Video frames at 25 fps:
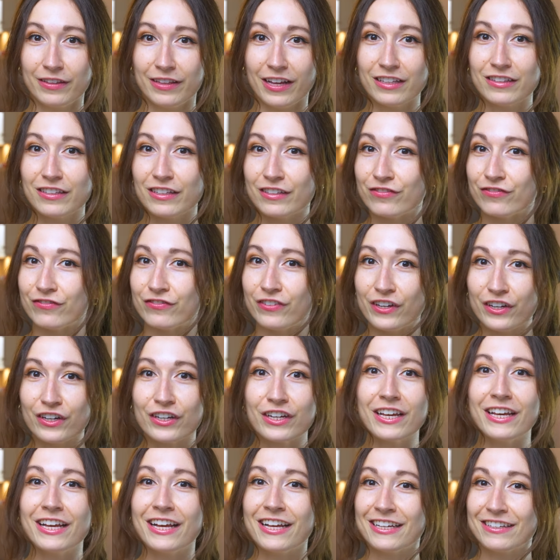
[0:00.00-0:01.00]
that's a
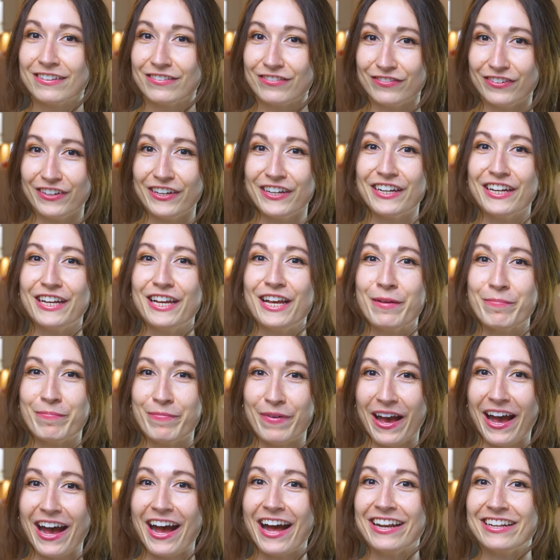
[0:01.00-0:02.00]
very, very
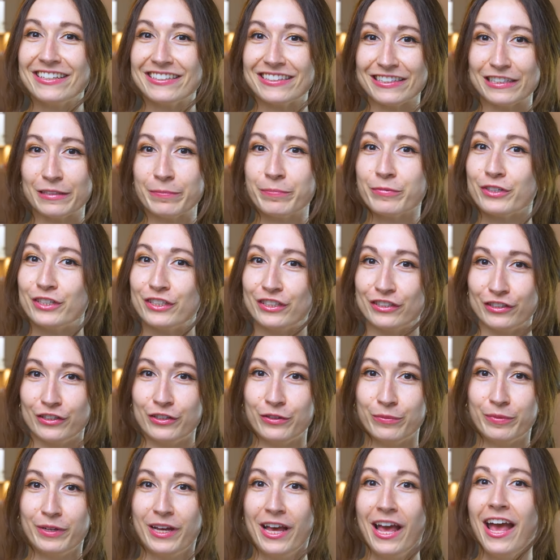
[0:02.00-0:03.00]
bad slippery
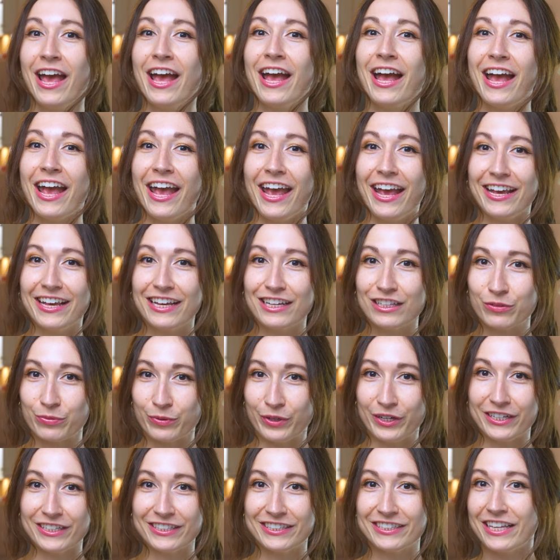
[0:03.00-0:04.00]
slope. It gets
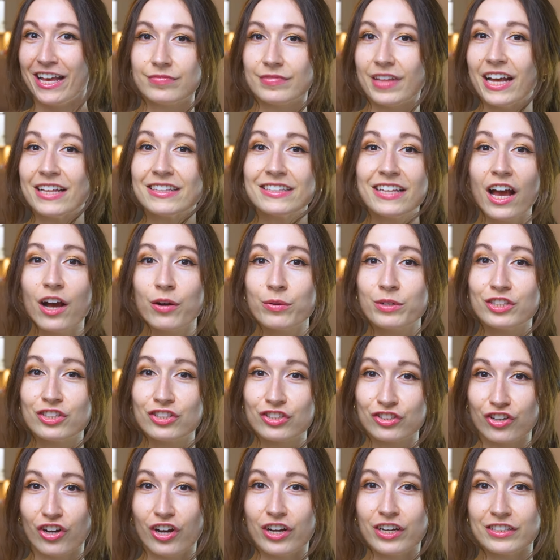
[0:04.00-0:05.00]
worse. That's how it
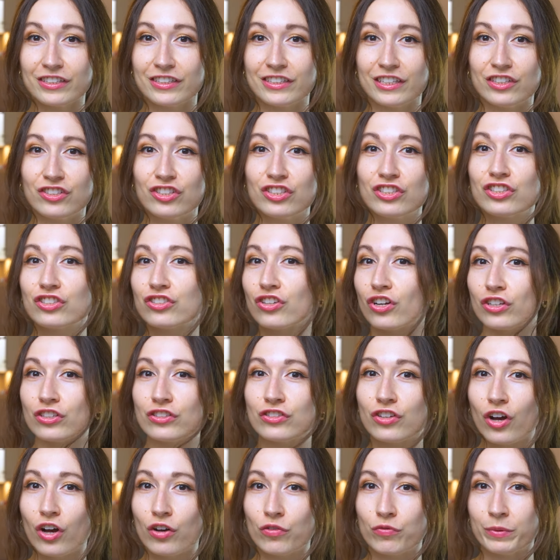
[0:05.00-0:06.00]
starts. It just
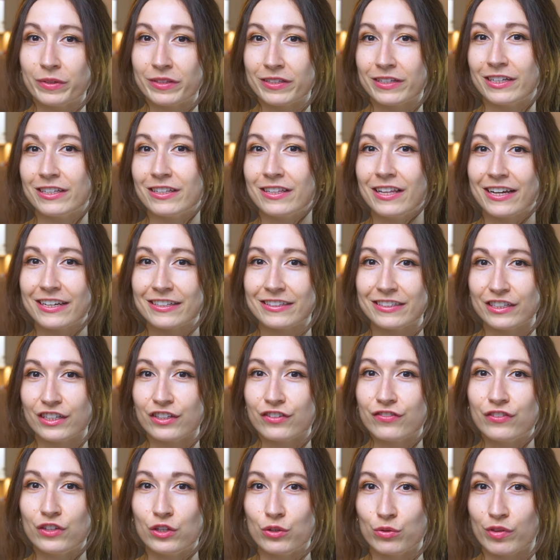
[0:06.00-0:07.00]
starts off with collecting
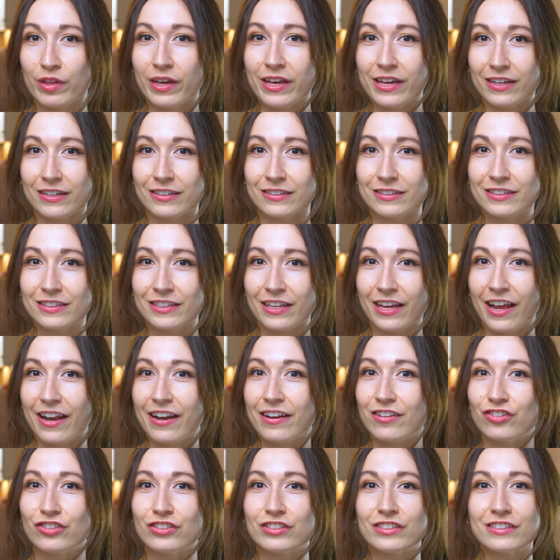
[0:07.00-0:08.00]
a few things.
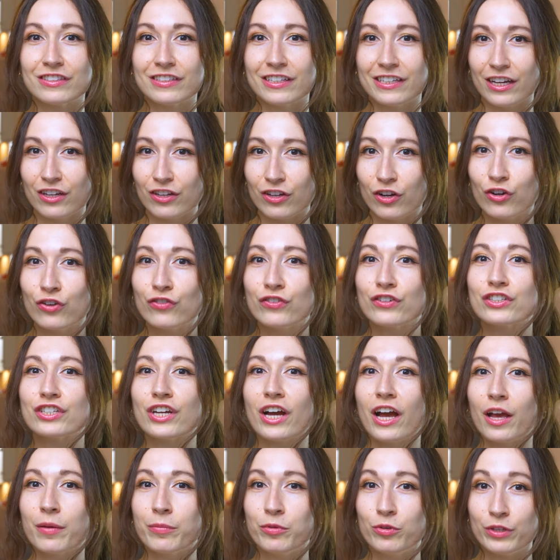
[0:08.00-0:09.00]
And just over
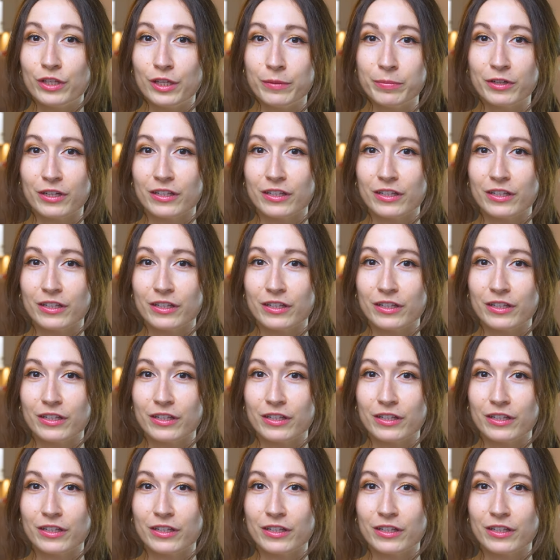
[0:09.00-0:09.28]
time, you keep